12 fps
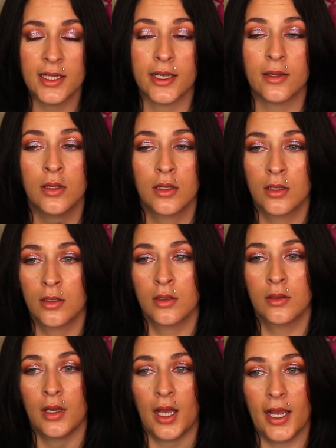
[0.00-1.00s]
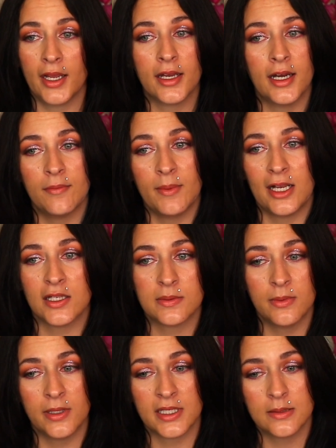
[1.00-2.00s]
Like, I can have my house
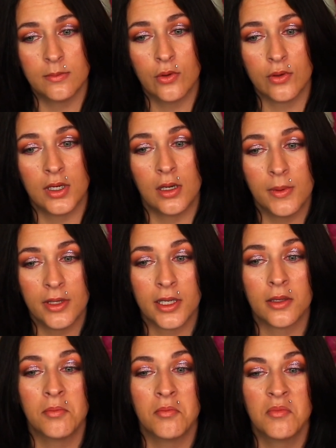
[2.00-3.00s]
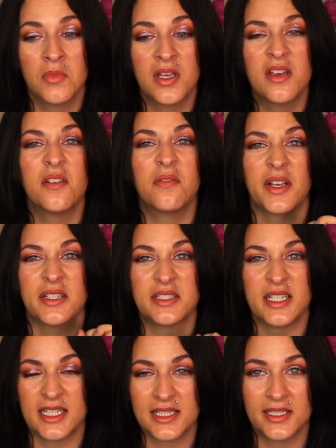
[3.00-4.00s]
smell like smoke, and I'd be like, fantastic.
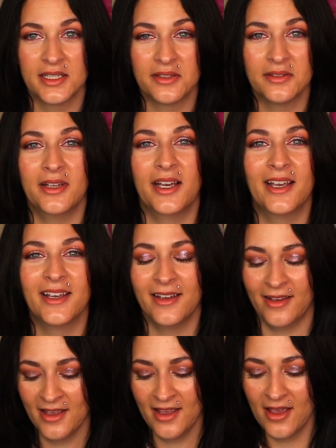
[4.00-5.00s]
fantastic.